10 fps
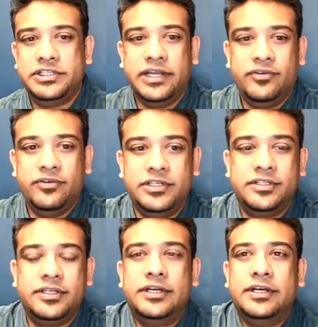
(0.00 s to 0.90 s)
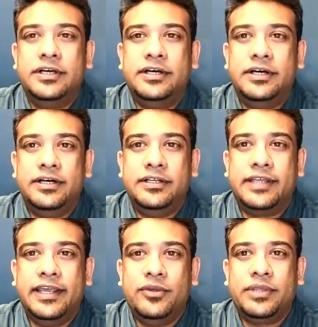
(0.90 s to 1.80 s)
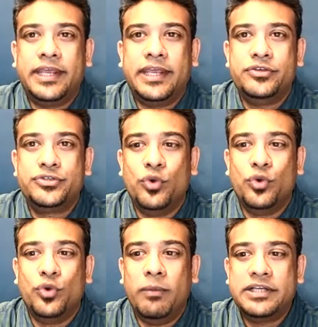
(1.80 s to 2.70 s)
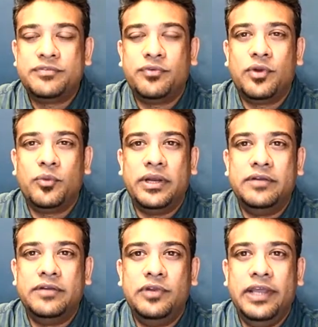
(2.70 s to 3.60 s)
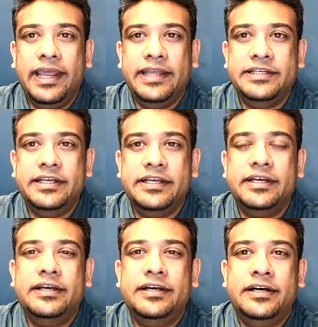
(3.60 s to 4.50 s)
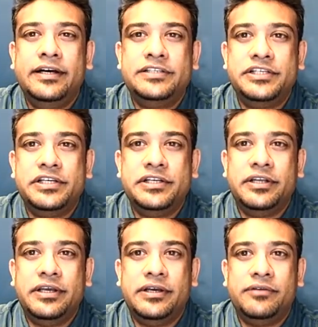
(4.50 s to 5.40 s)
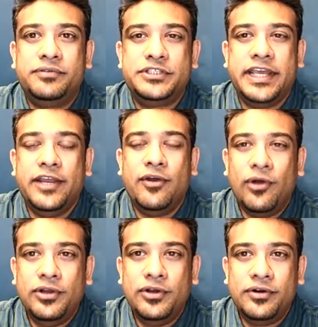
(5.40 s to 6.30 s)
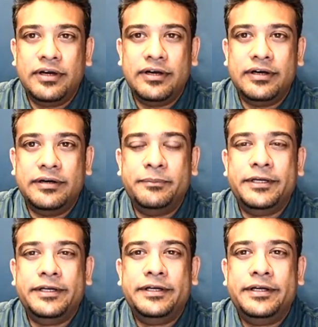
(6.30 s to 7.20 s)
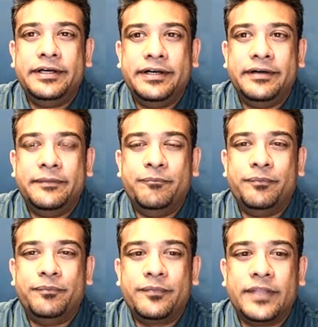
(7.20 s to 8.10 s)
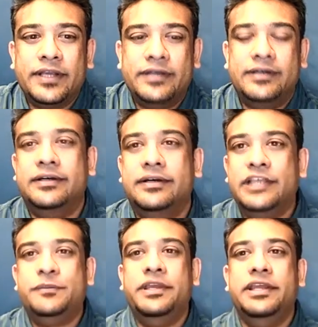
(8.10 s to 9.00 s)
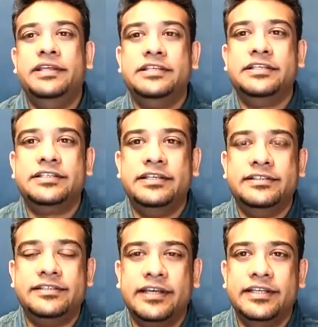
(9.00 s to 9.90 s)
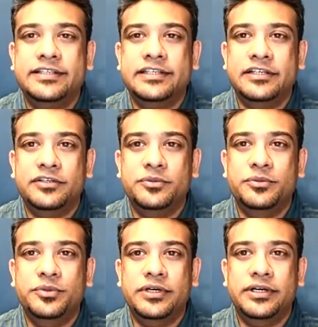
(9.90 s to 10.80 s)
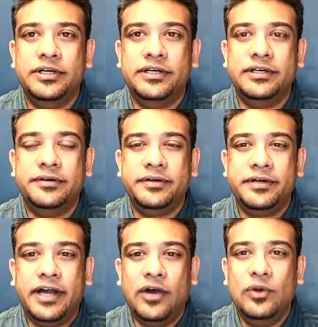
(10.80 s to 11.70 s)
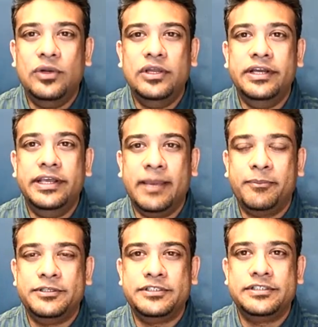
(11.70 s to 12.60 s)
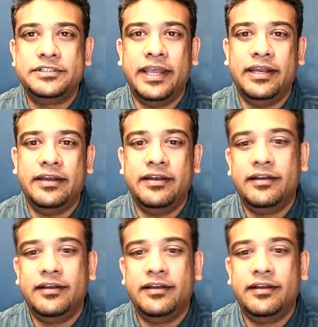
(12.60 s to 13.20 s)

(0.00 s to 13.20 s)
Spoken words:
said, Rajat. Thank you so much for a wonderful, engaging session, for sharing all your um, experiences, insights to how learning happens, and